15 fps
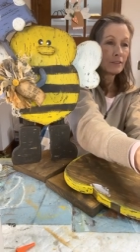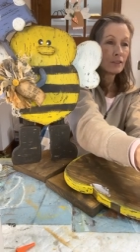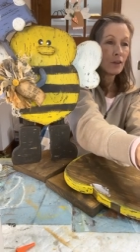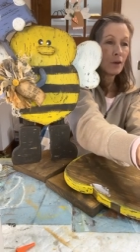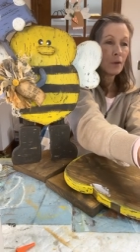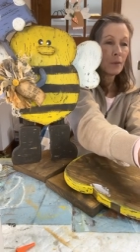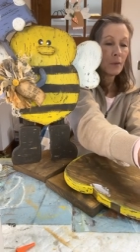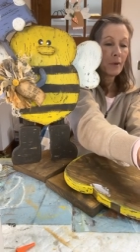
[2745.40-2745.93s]

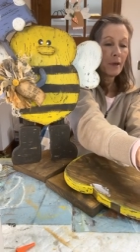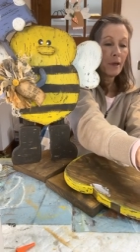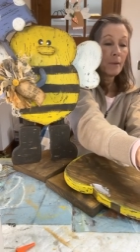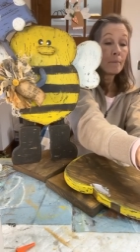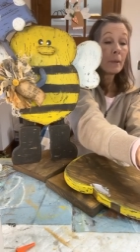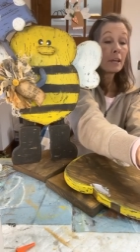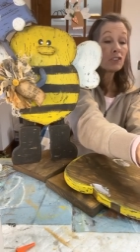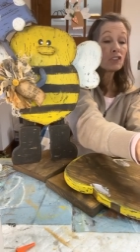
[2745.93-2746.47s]
So
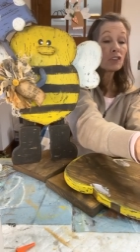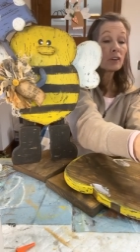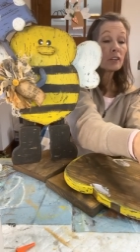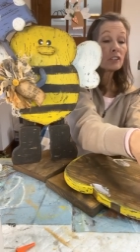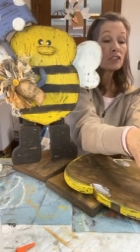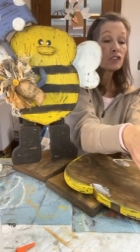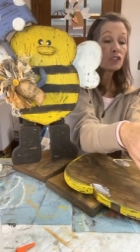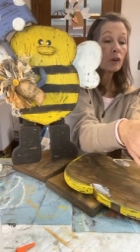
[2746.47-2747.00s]
make
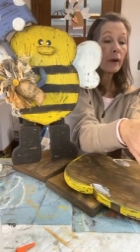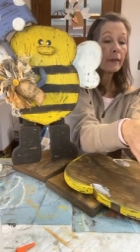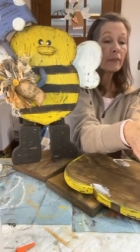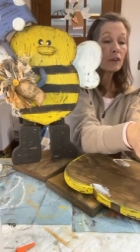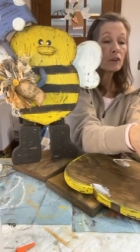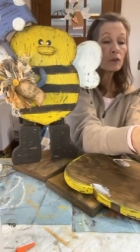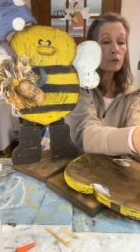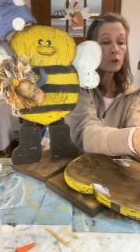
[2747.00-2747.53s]
sure you
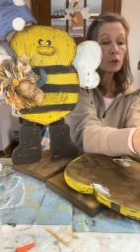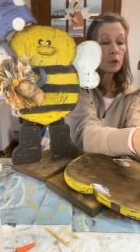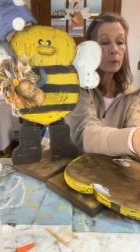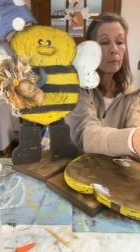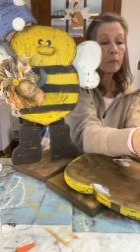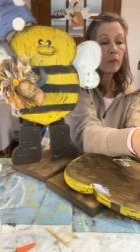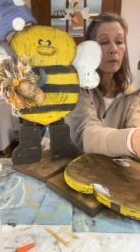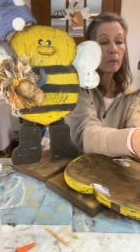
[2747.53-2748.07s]
join the
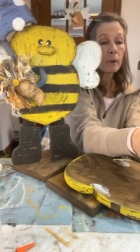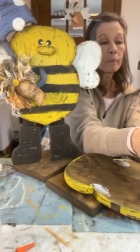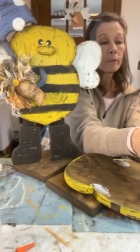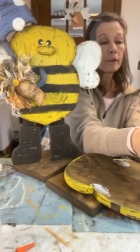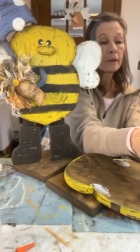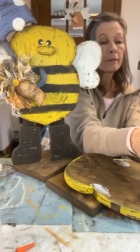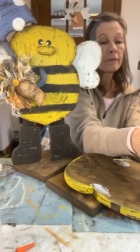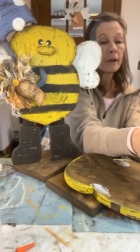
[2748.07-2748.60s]
group, the
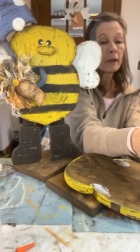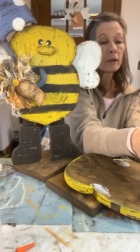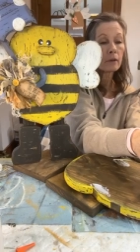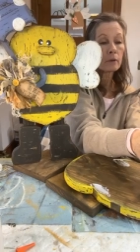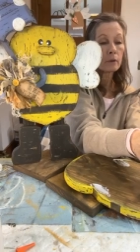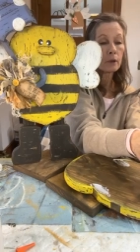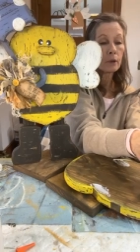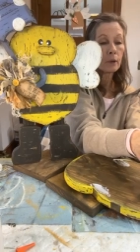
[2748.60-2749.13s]
Ripple
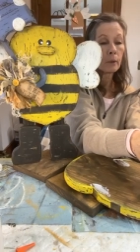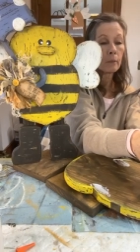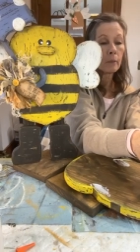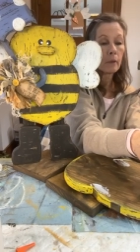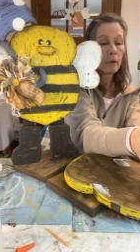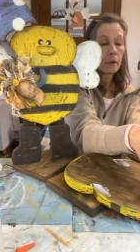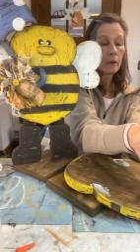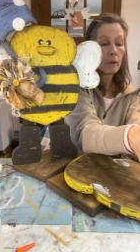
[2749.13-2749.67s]
event
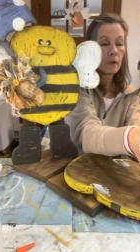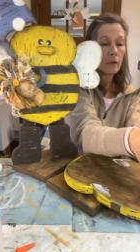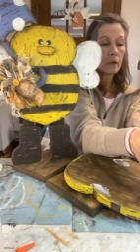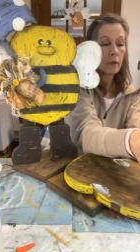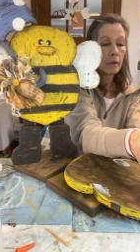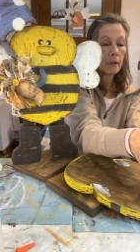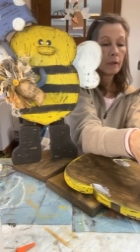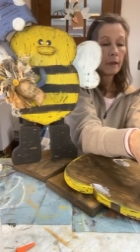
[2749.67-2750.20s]
group,
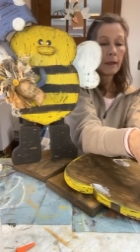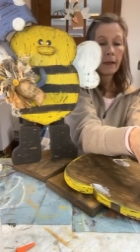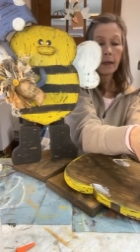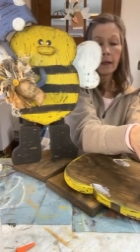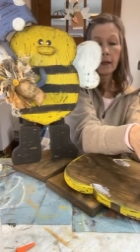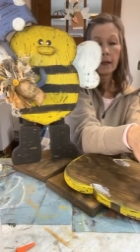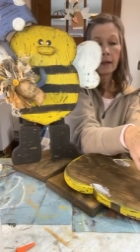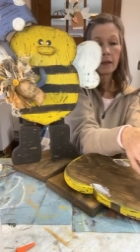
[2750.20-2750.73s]

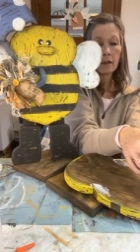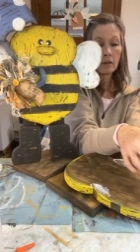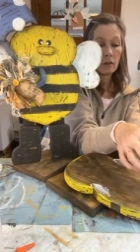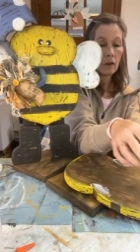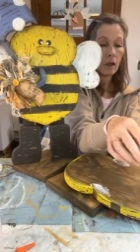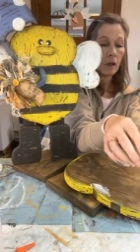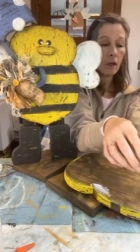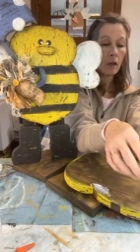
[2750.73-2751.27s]

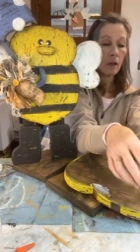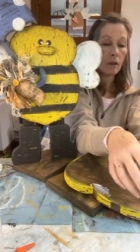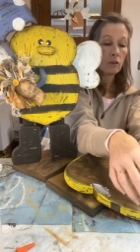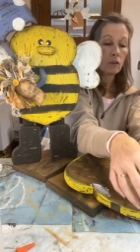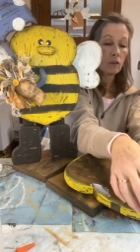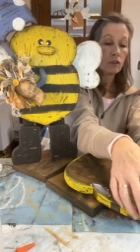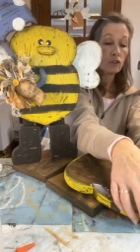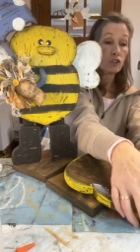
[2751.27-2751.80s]
and
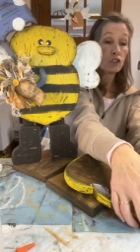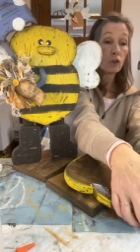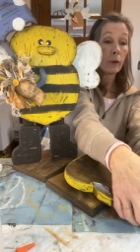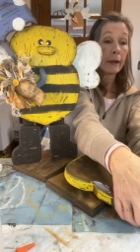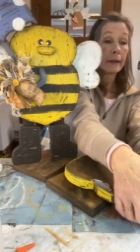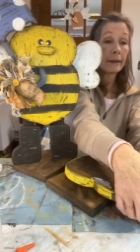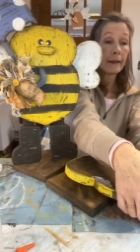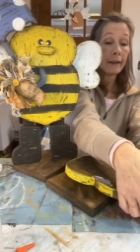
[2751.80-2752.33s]
you
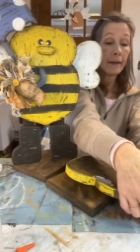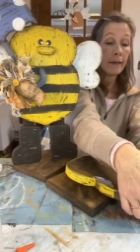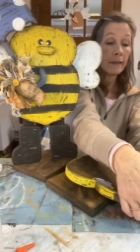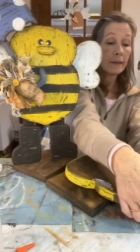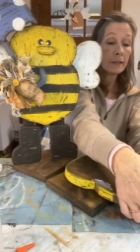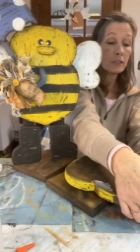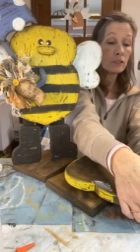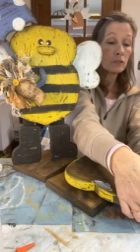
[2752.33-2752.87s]
join
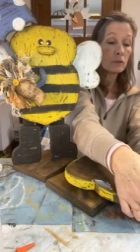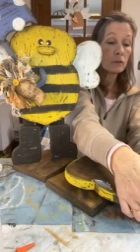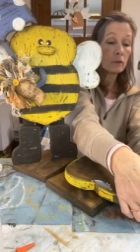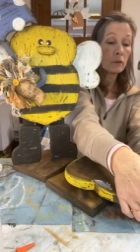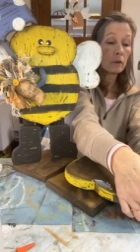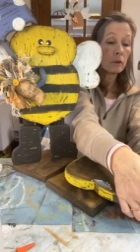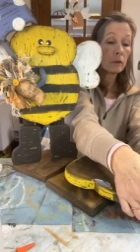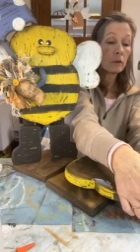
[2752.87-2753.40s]
Kelly's
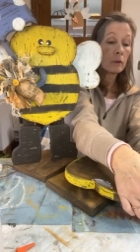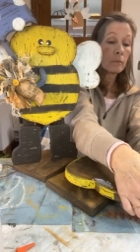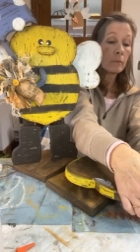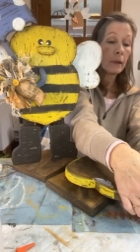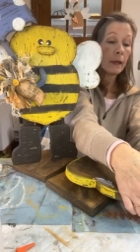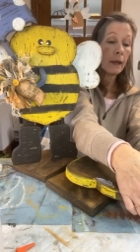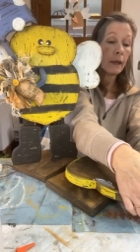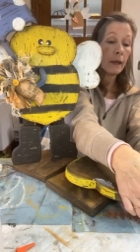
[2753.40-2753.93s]

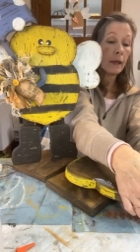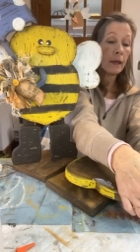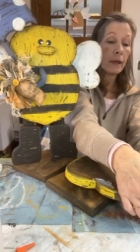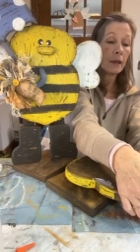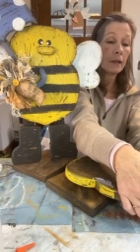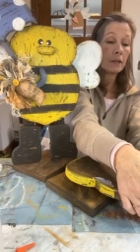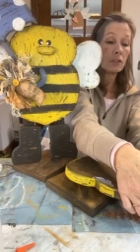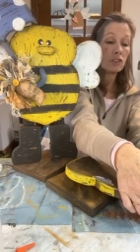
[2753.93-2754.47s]

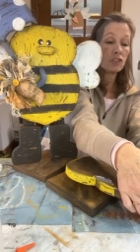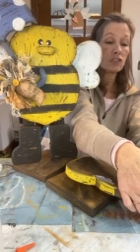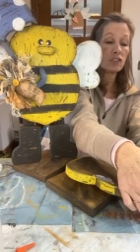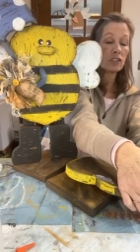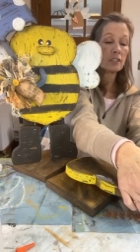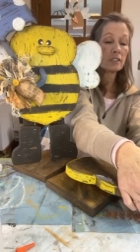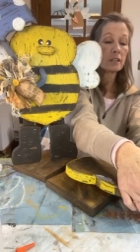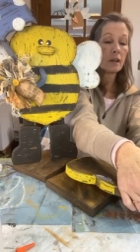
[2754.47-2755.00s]
page.
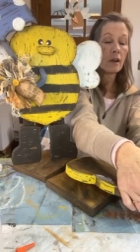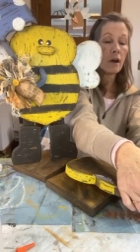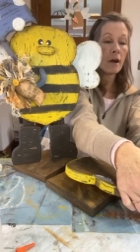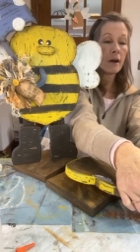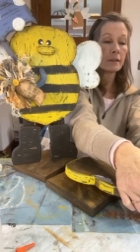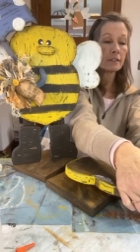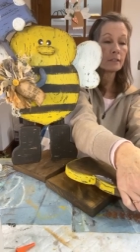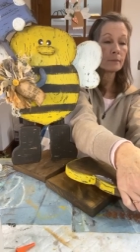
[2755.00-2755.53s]
She's an
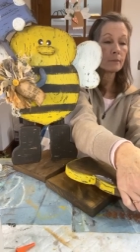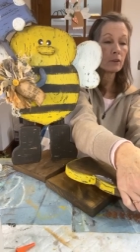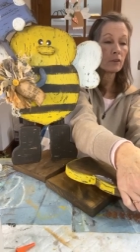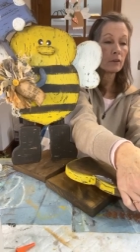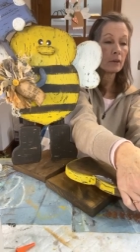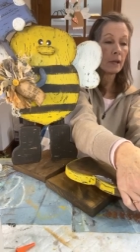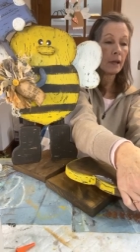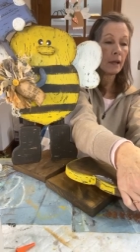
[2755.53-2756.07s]
awesome
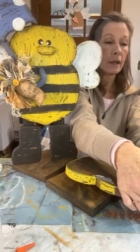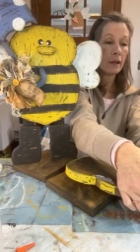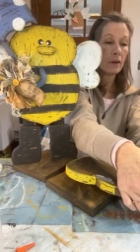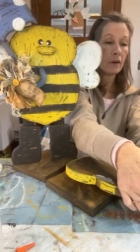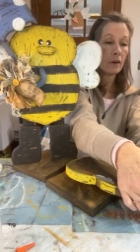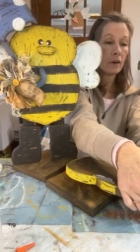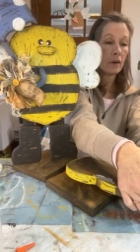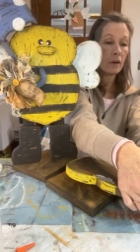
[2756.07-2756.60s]

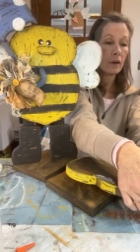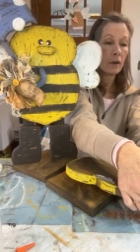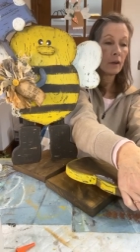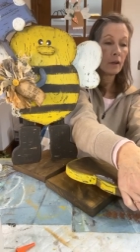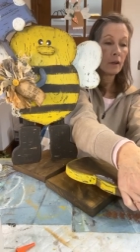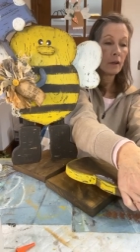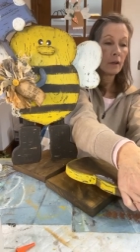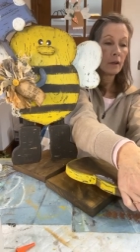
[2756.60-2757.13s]
creator.
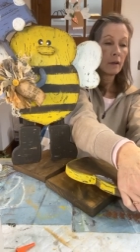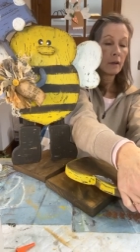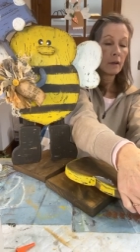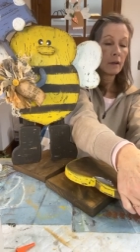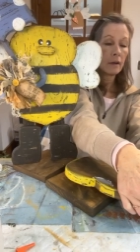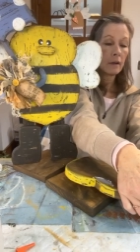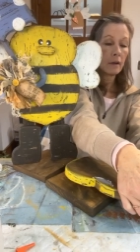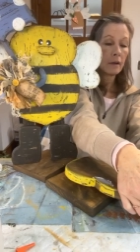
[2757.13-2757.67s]

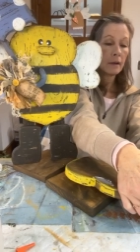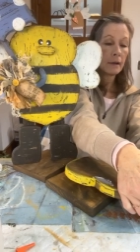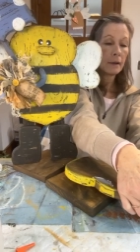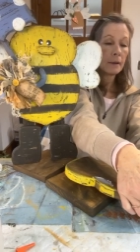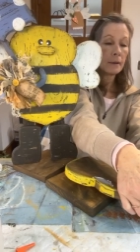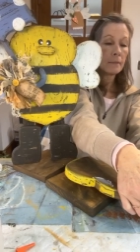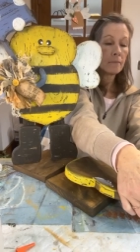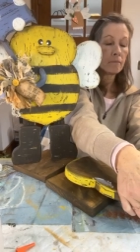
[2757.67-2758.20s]

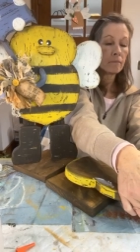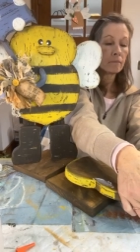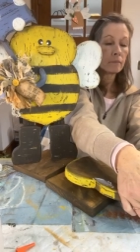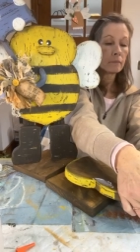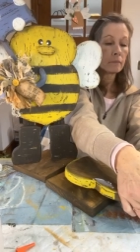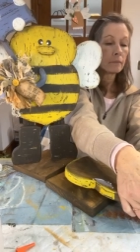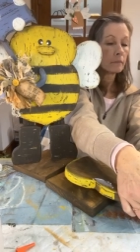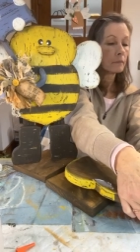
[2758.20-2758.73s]

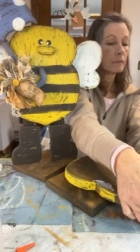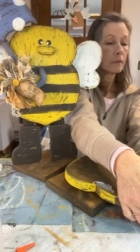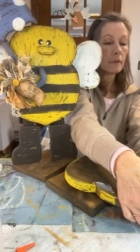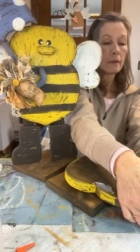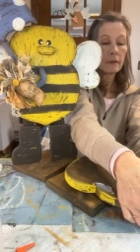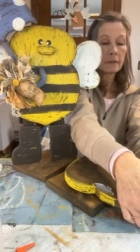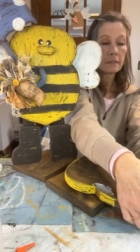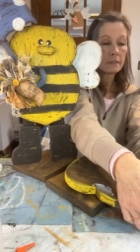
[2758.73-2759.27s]

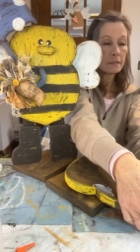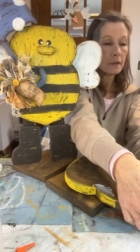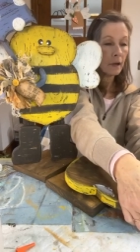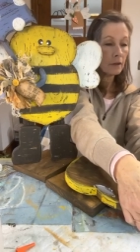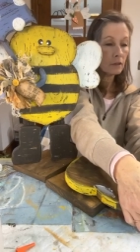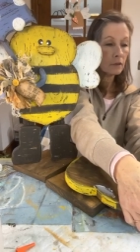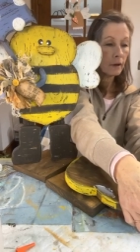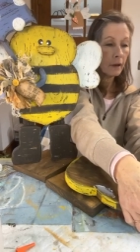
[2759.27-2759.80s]
This is
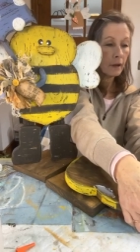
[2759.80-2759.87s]
not